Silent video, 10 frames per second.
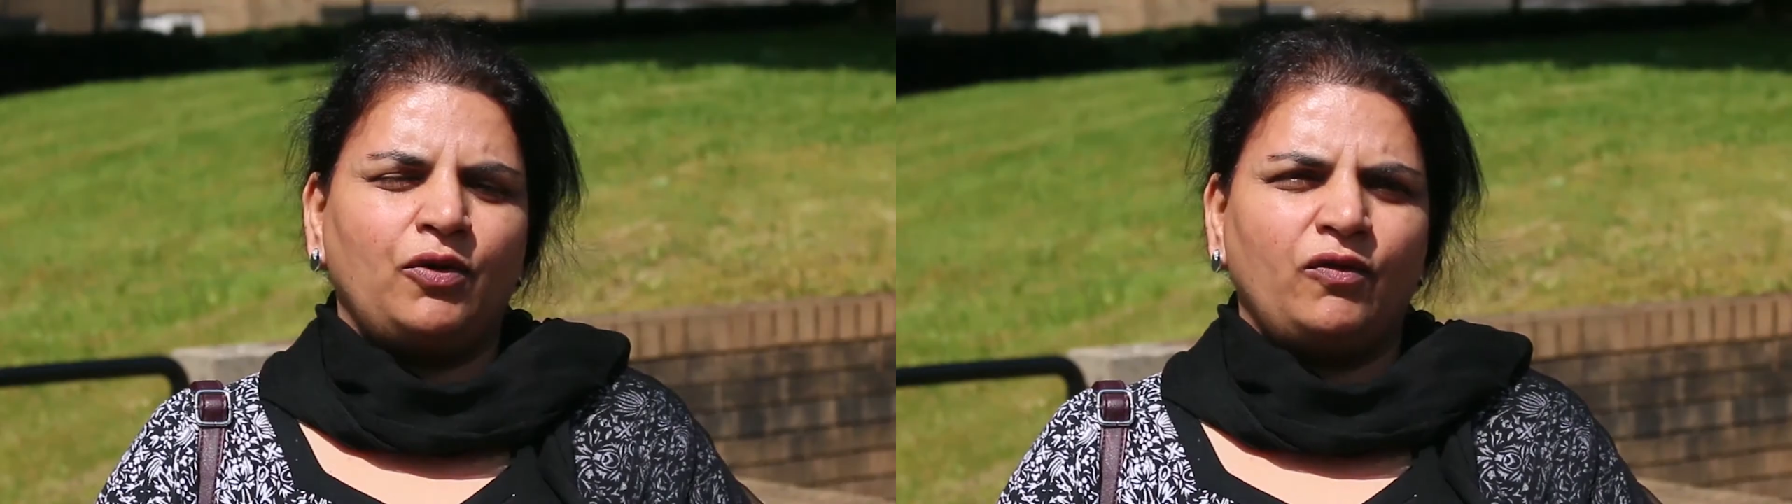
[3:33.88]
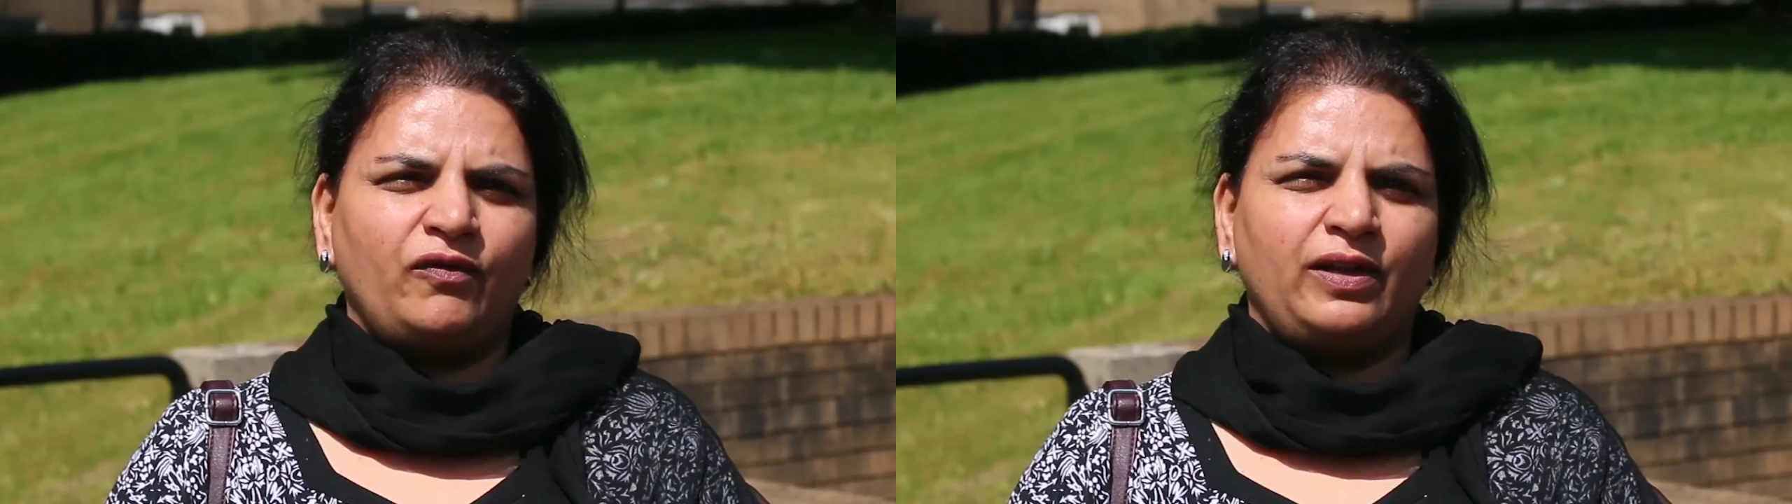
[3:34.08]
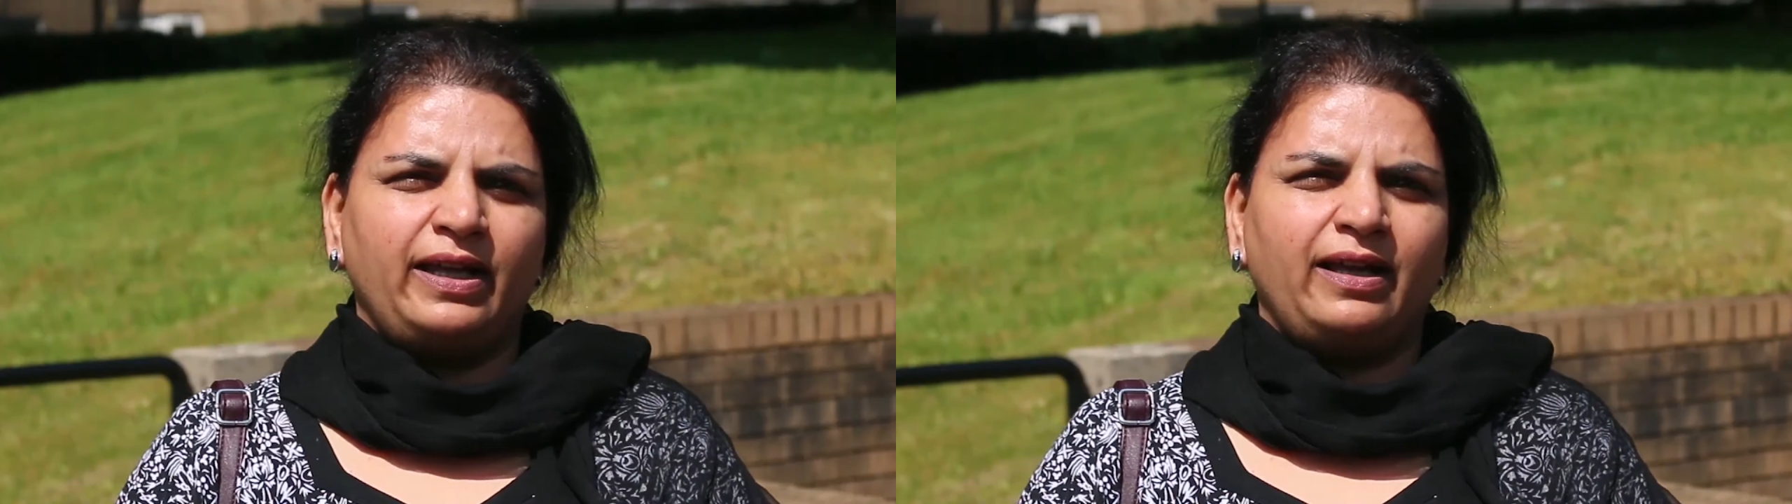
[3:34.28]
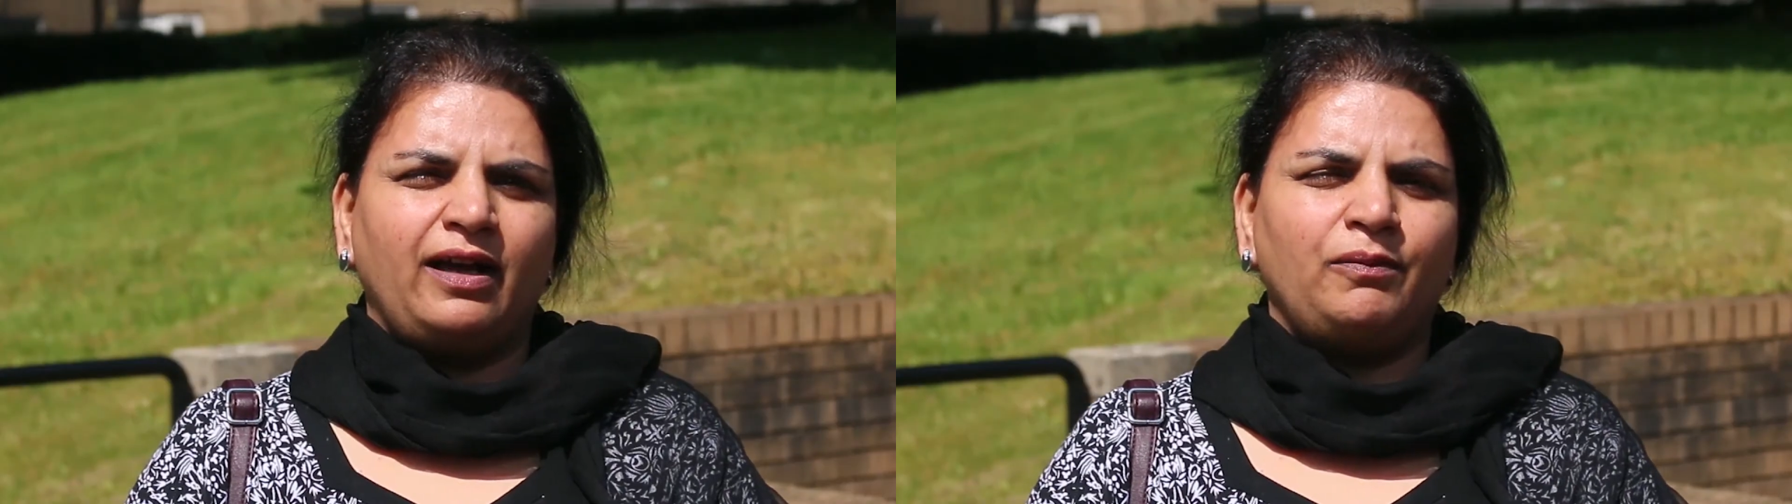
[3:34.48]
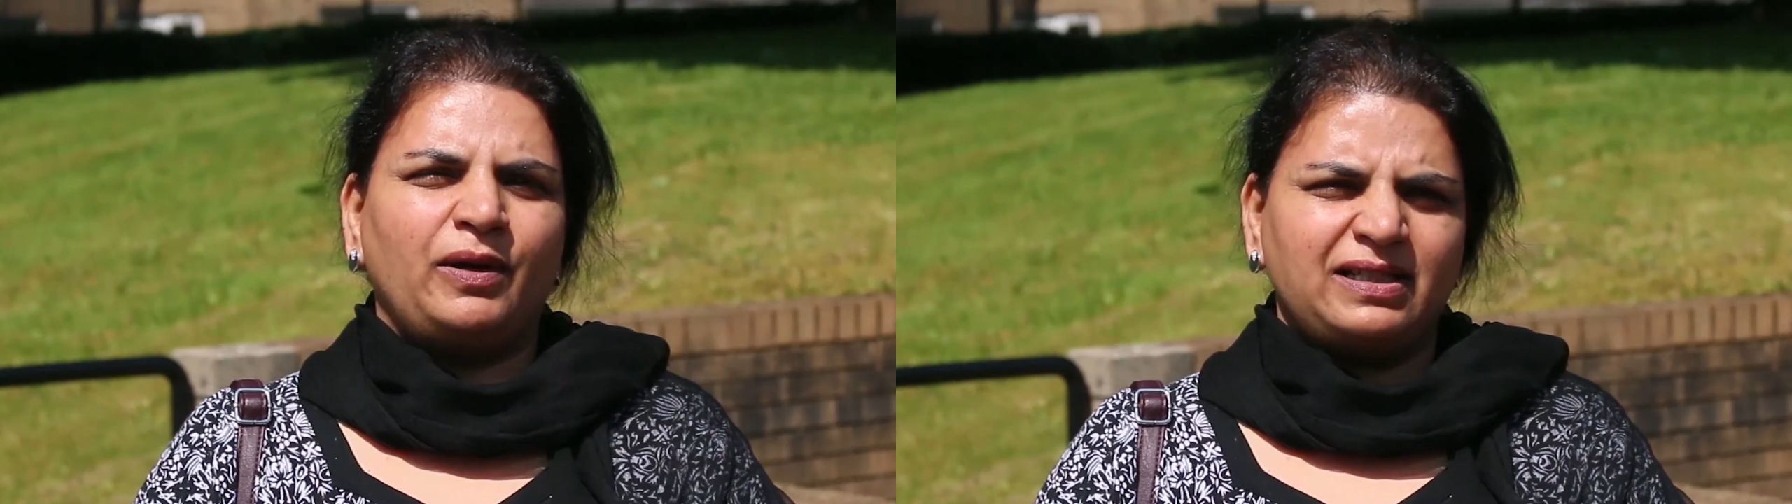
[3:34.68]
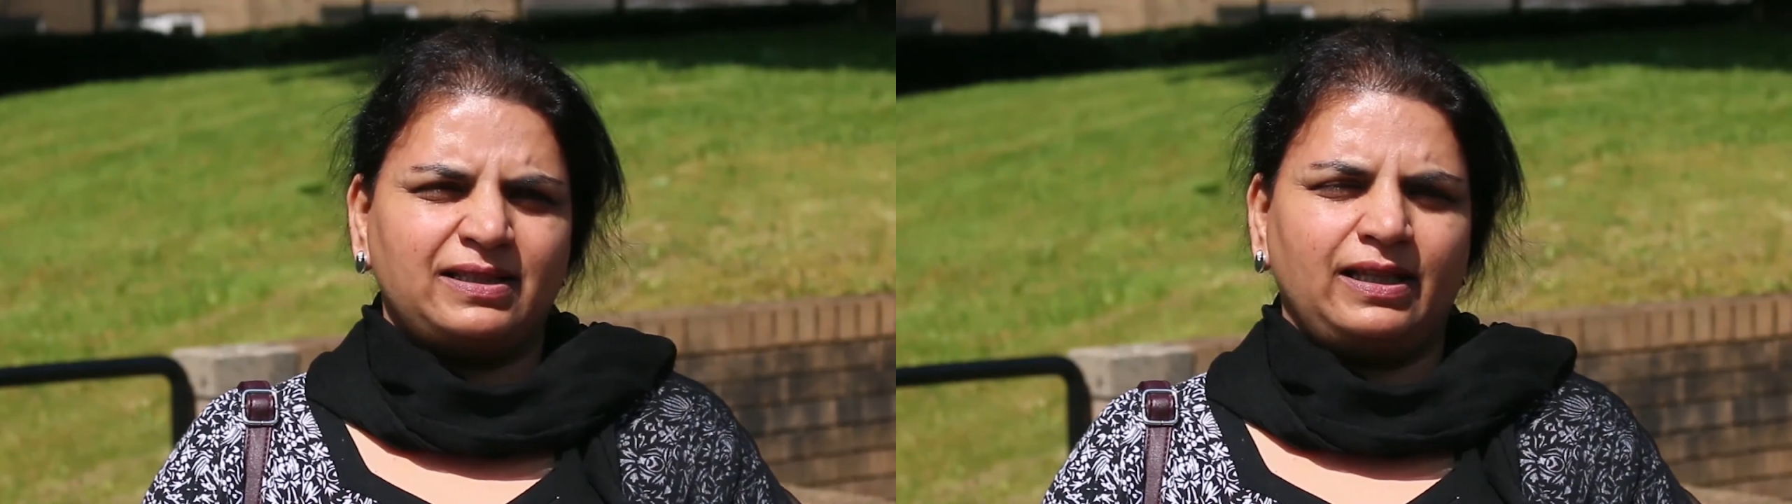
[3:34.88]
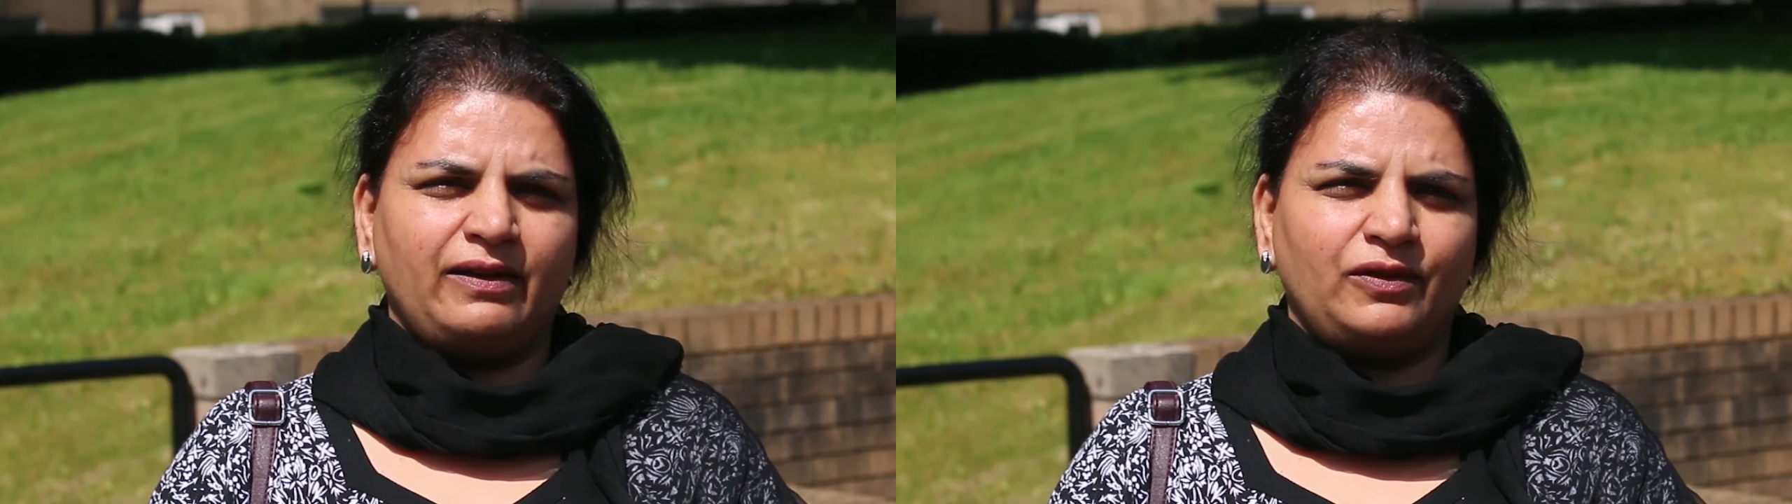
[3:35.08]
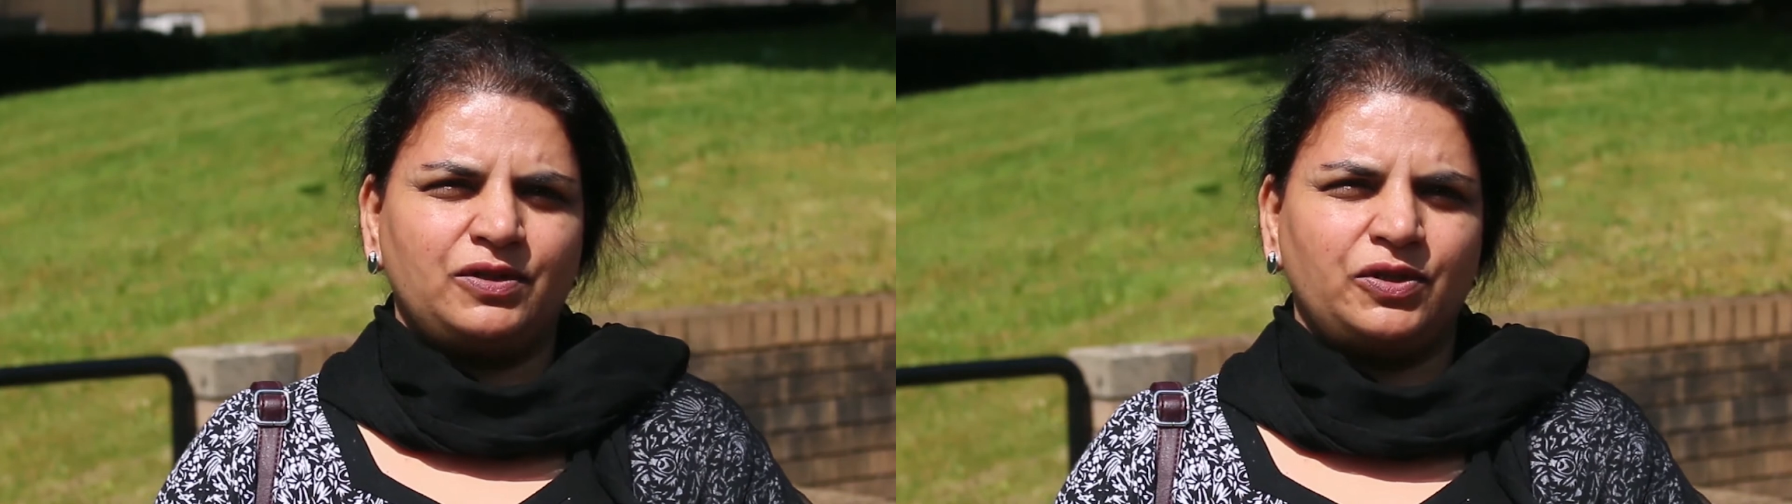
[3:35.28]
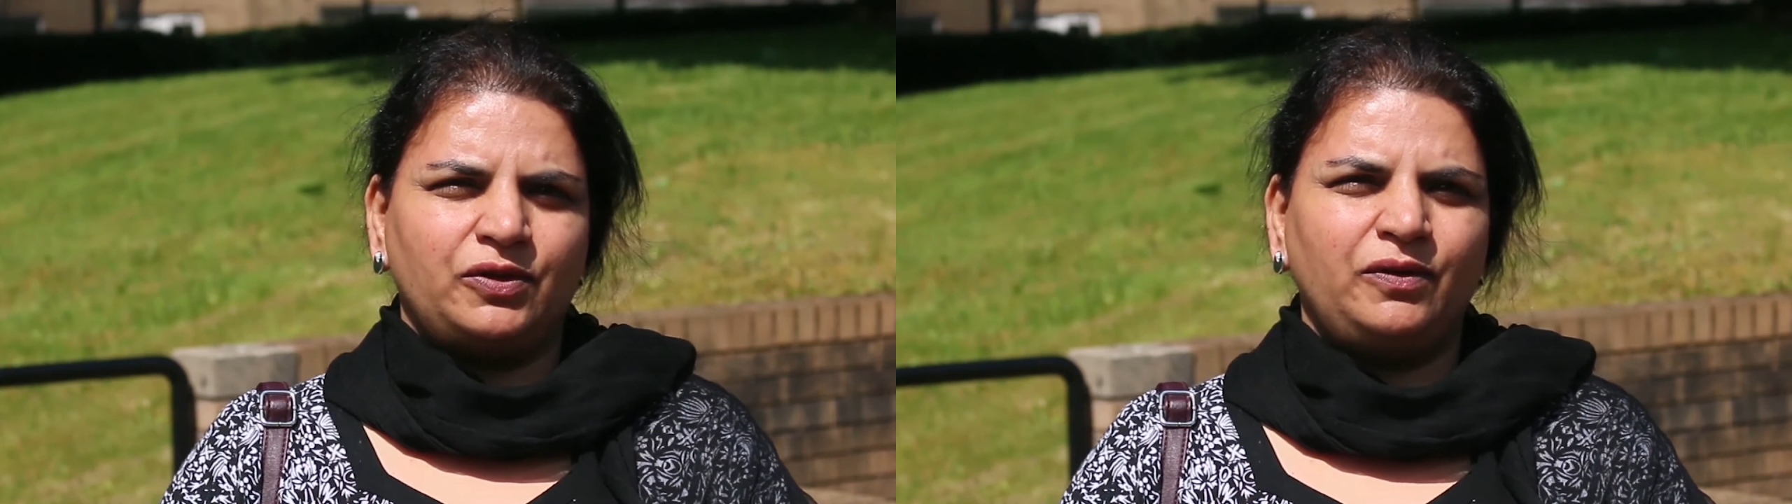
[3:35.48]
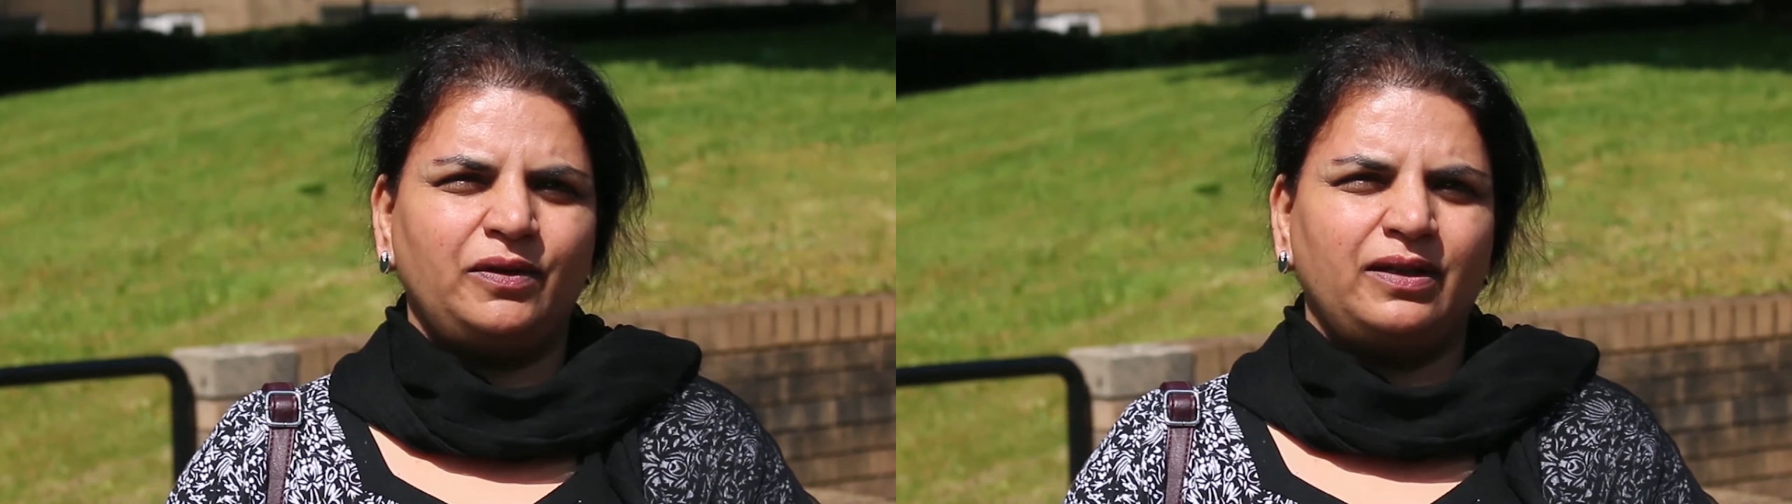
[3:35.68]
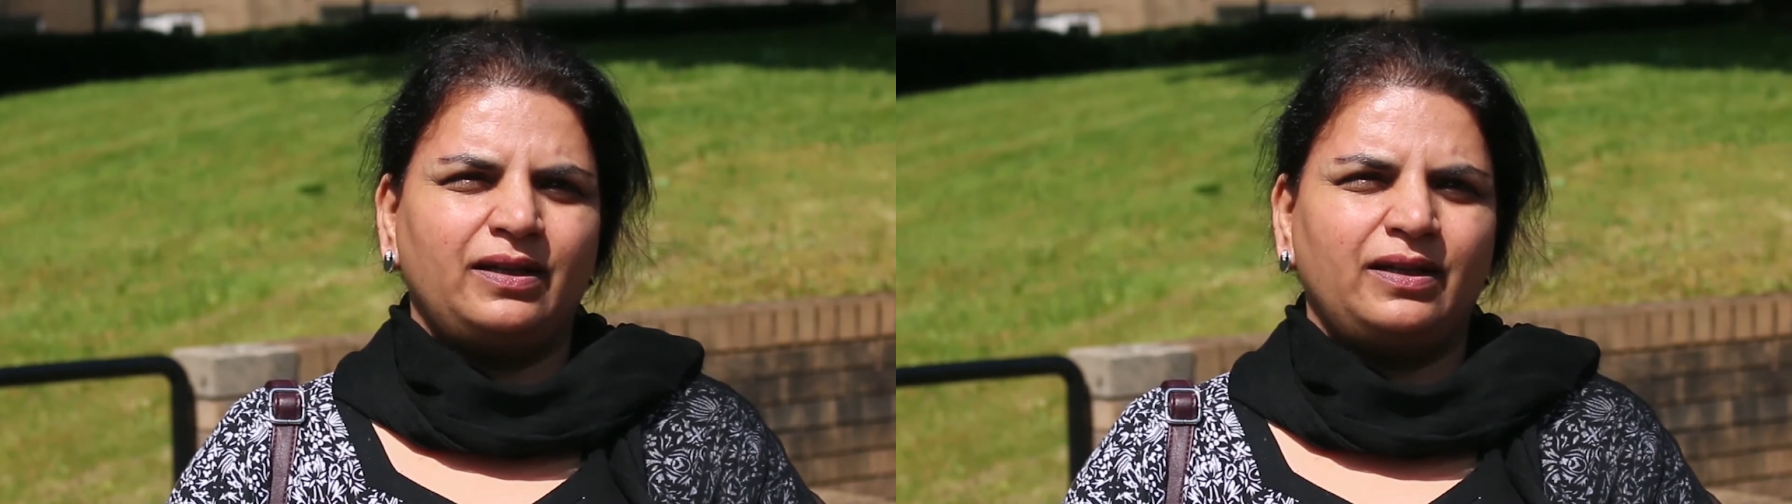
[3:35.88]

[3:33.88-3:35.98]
Hopefully I'll pass the level 2,